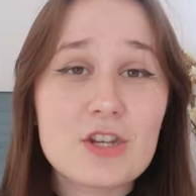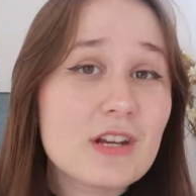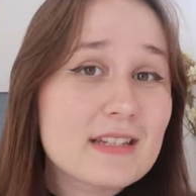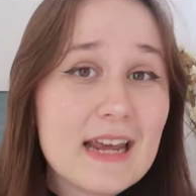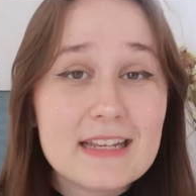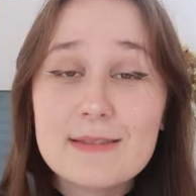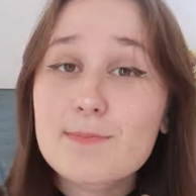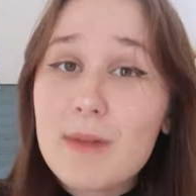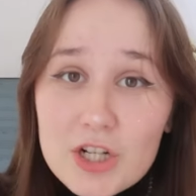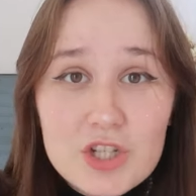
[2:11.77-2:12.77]
You can take as
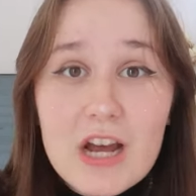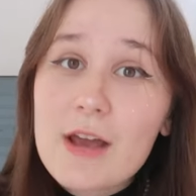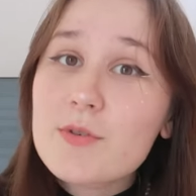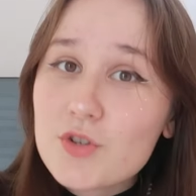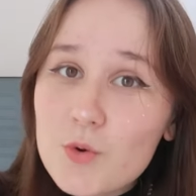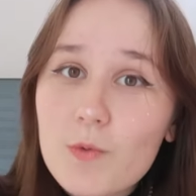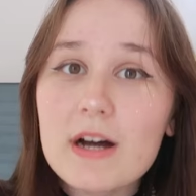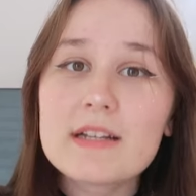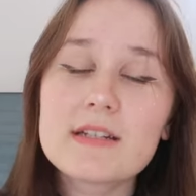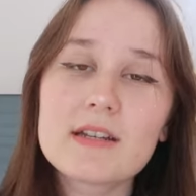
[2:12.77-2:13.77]
much time as you
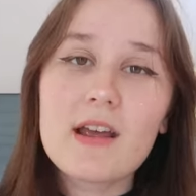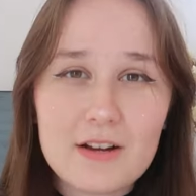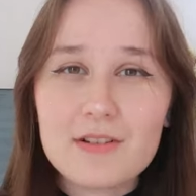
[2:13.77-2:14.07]
want, but I